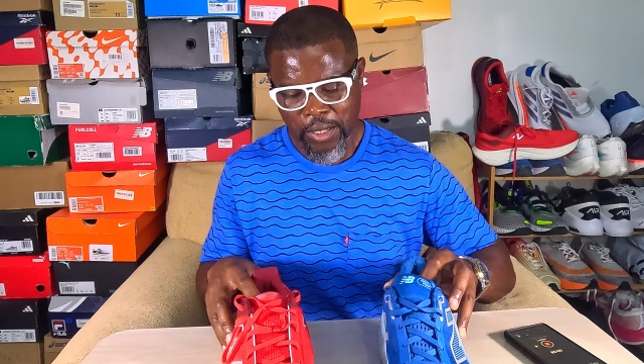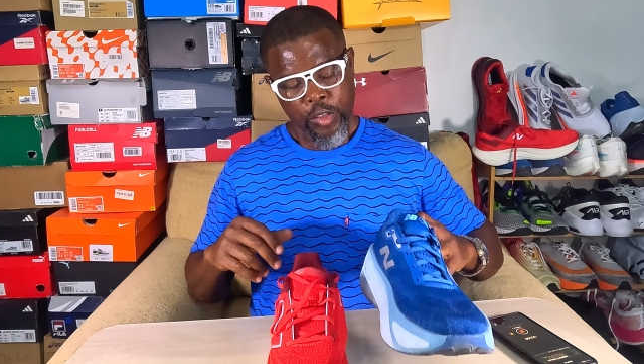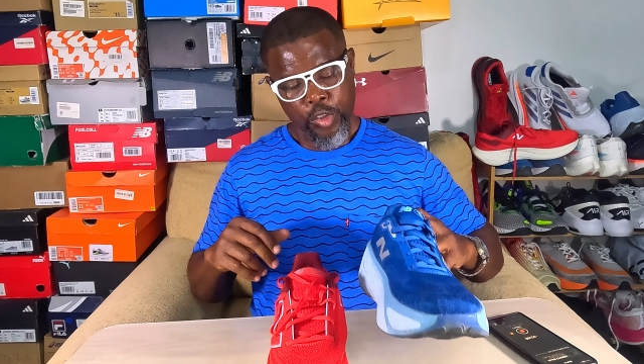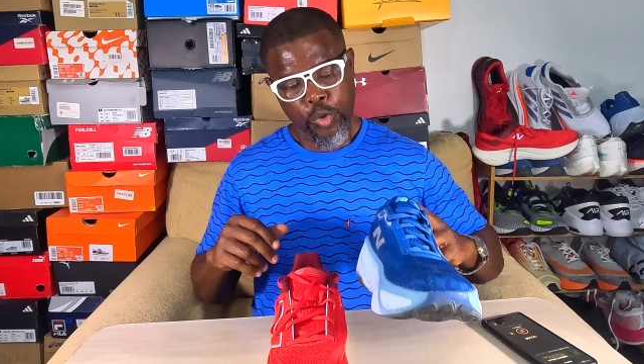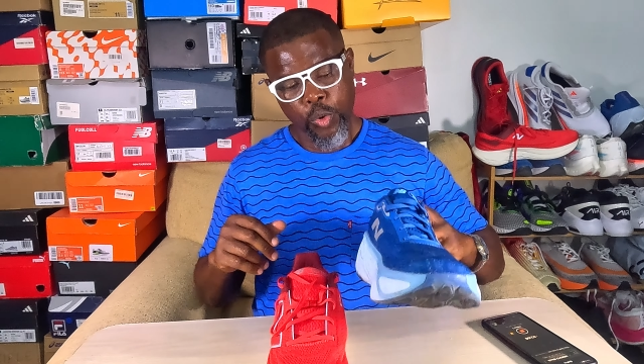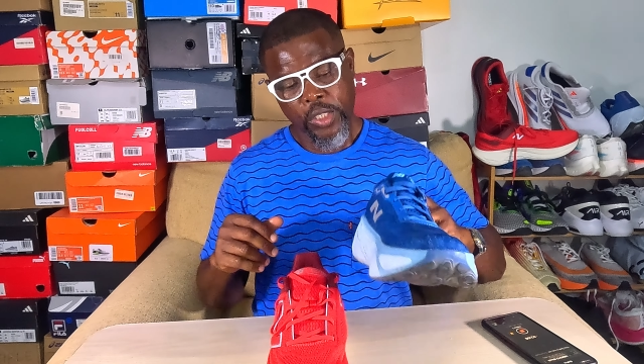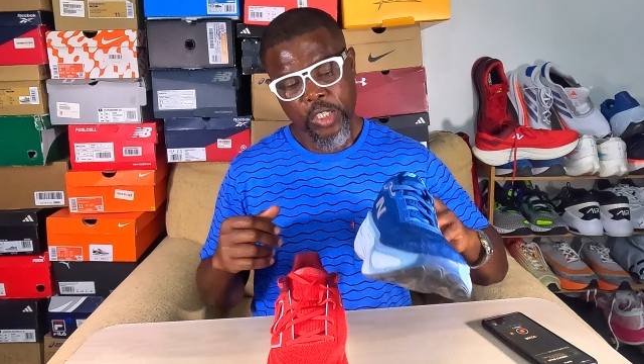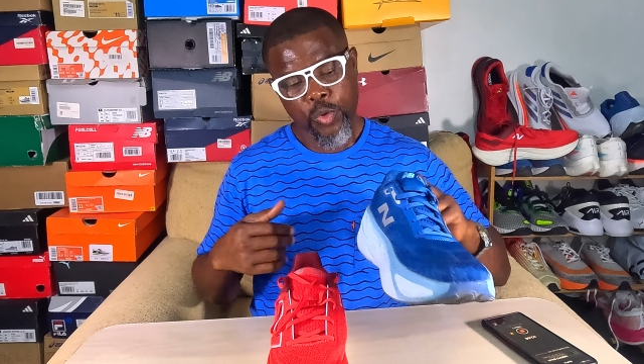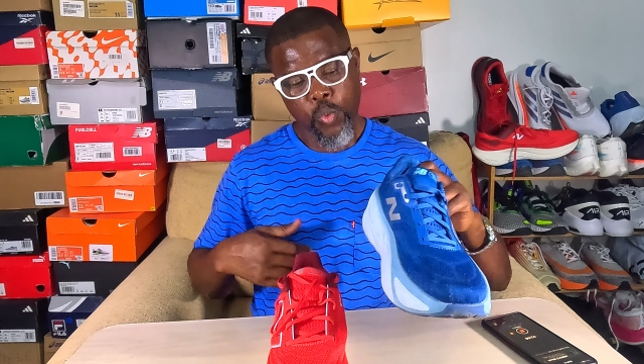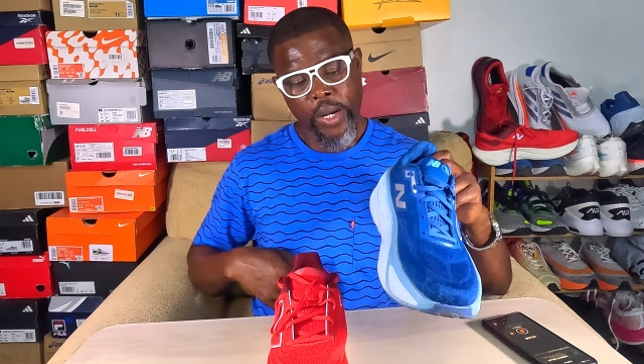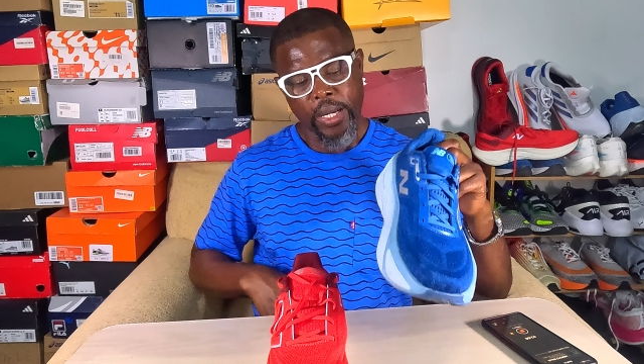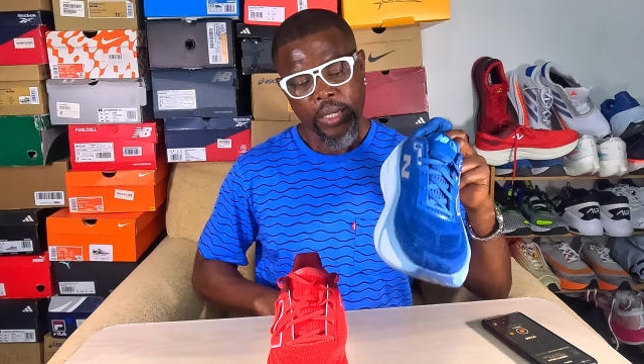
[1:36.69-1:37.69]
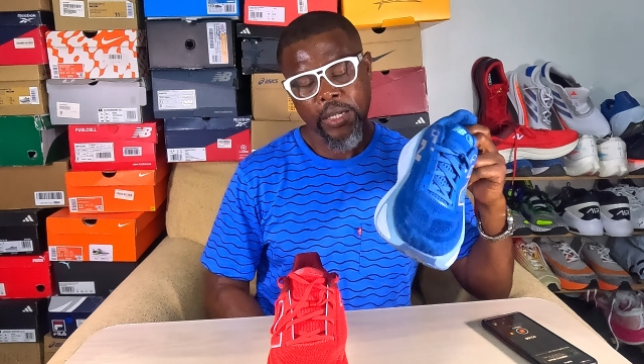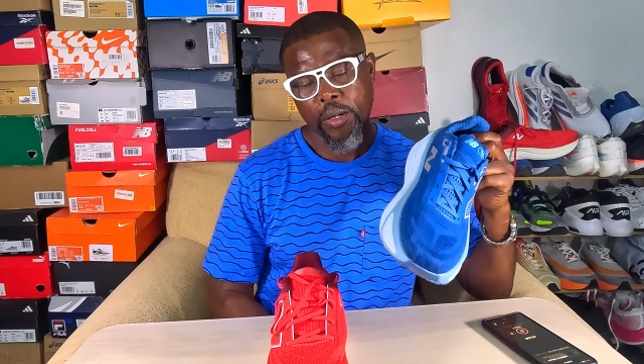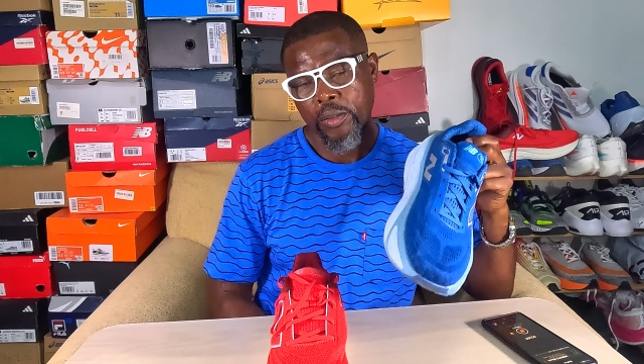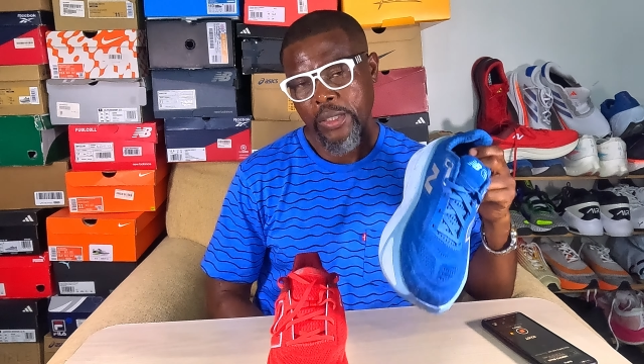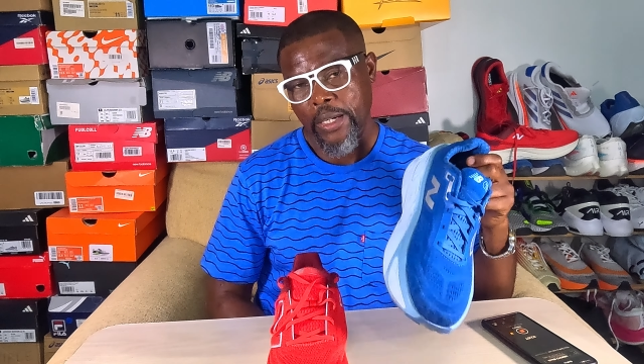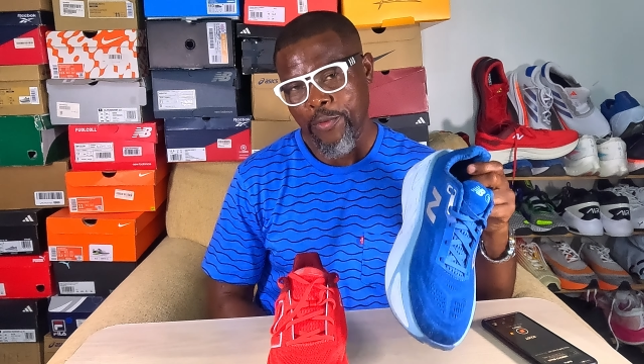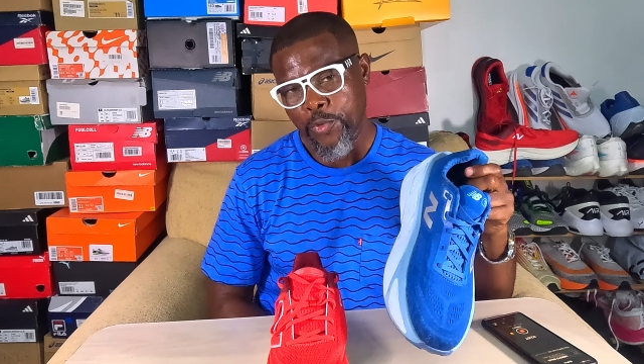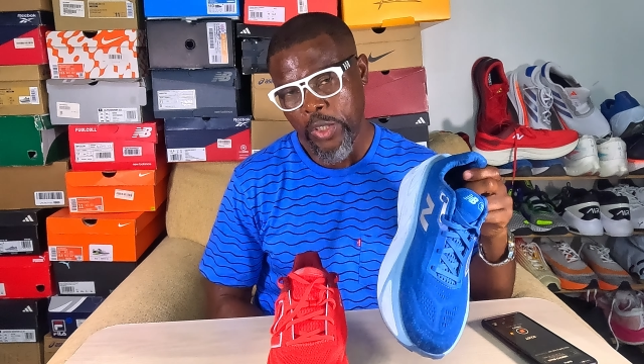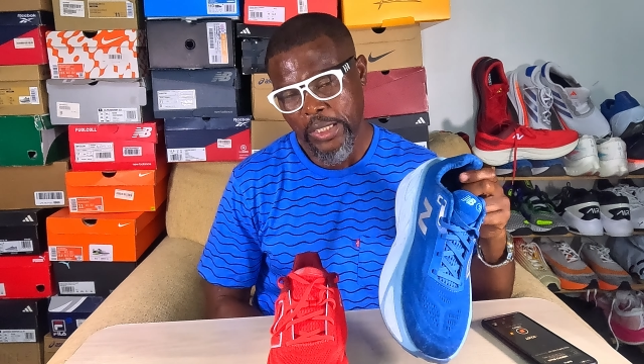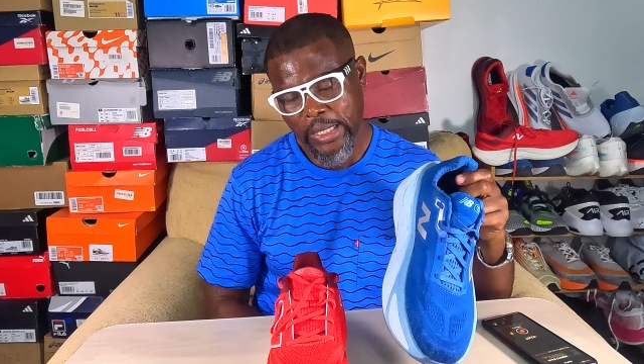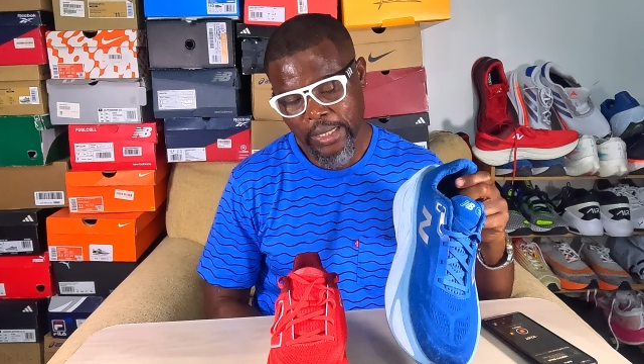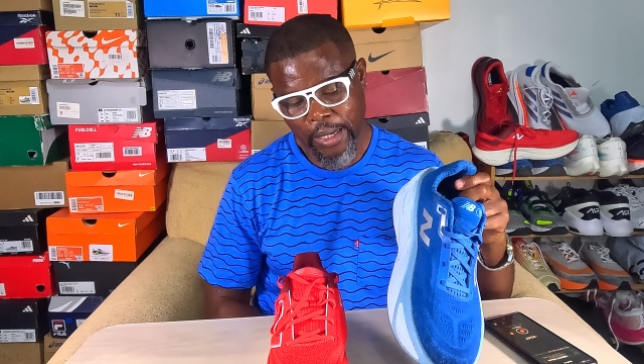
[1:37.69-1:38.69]
So these weigh
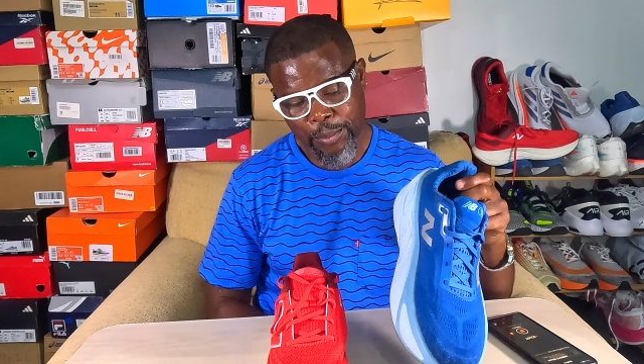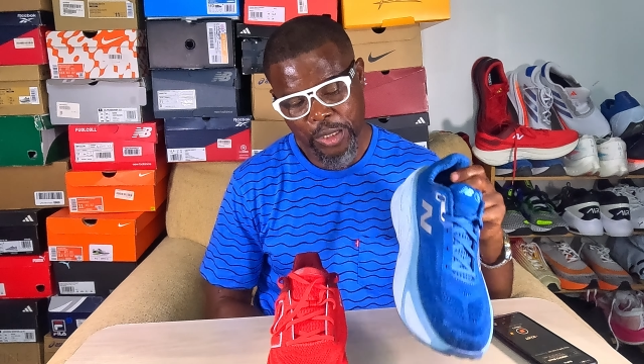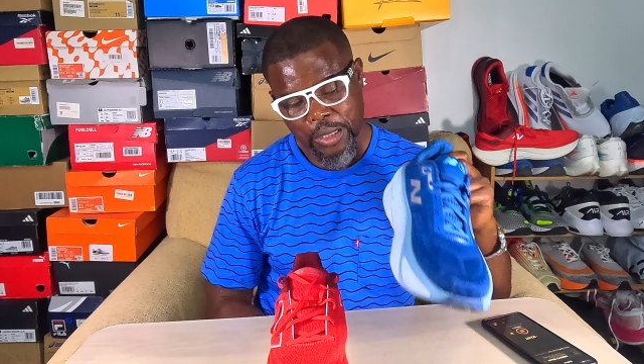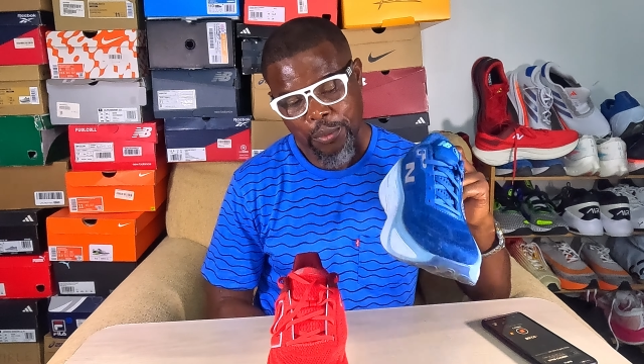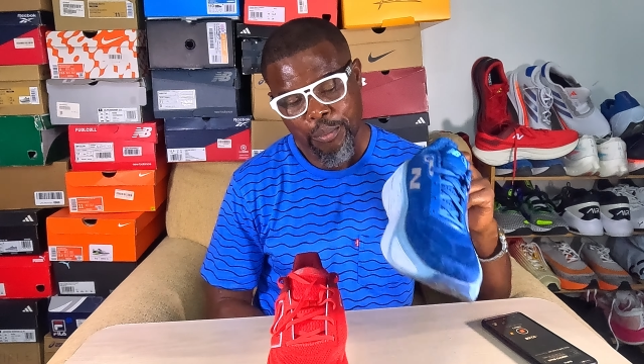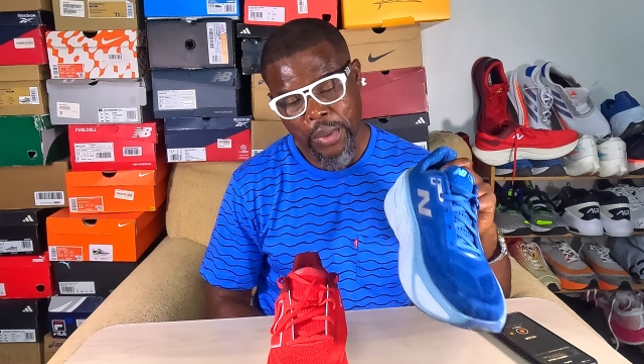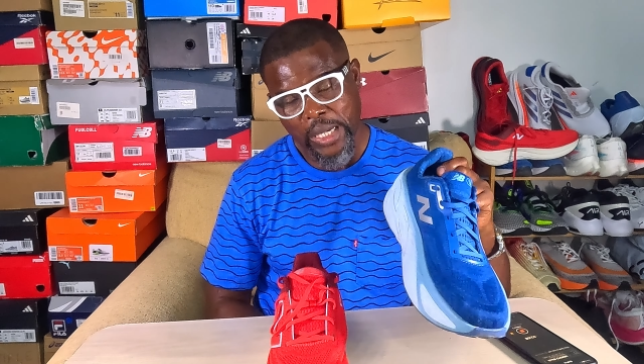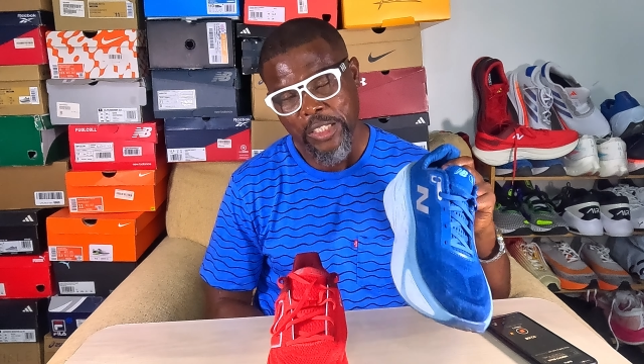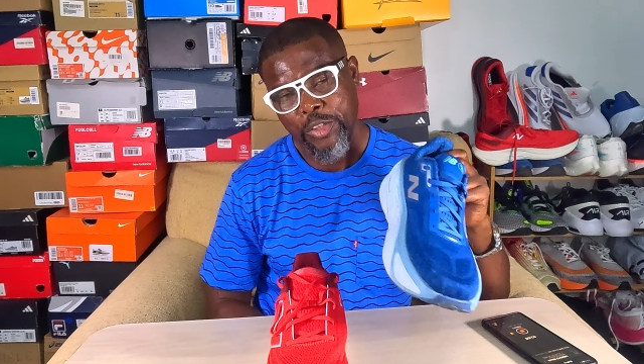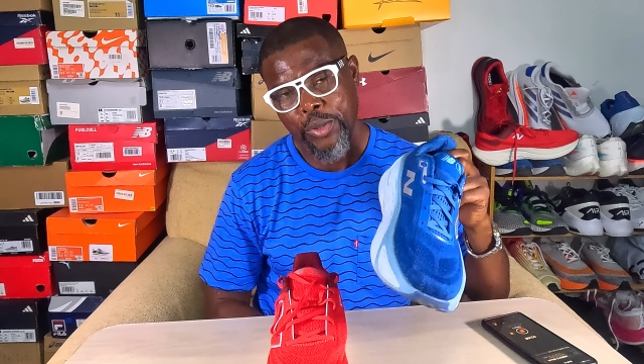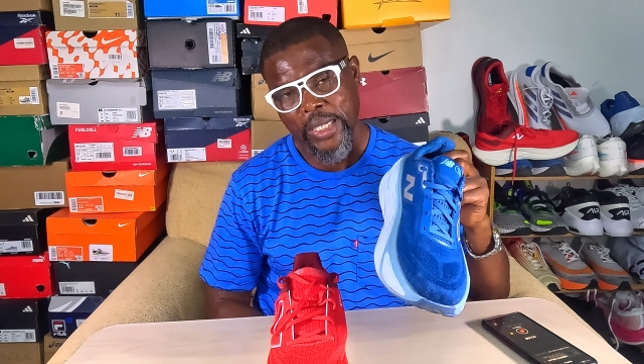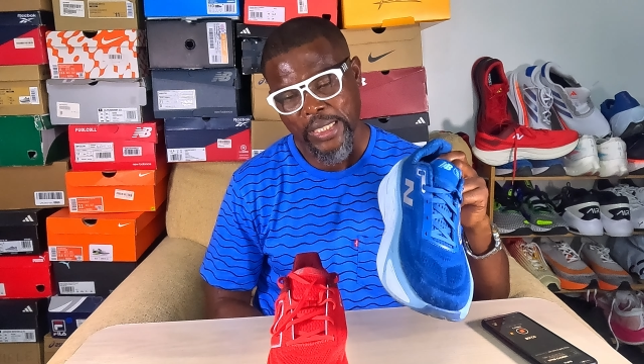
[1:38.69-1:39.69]
340 grams in men's US